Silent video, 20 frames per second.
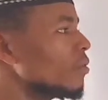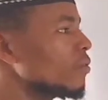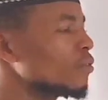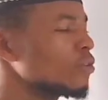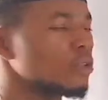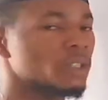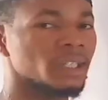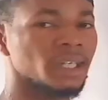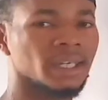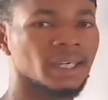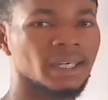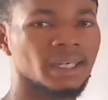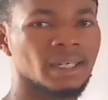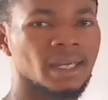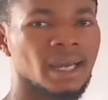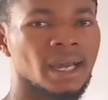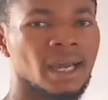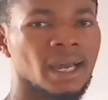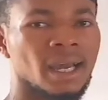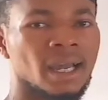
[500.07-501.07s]

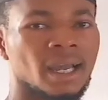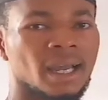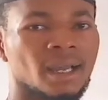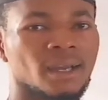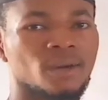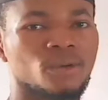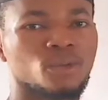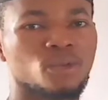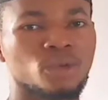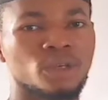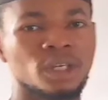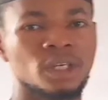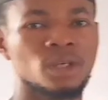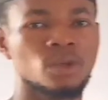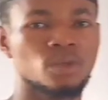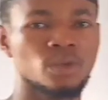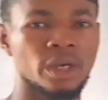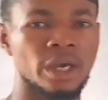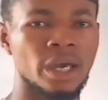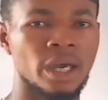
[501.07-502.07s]
Futihna,
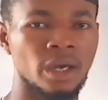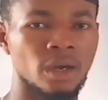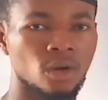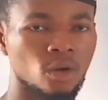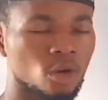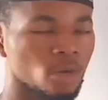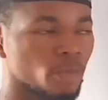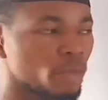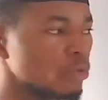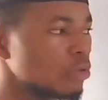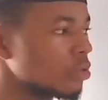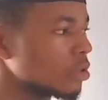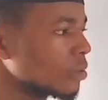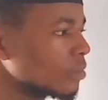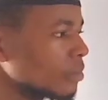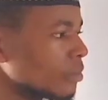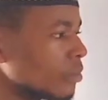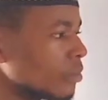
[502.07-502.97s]
we were opened.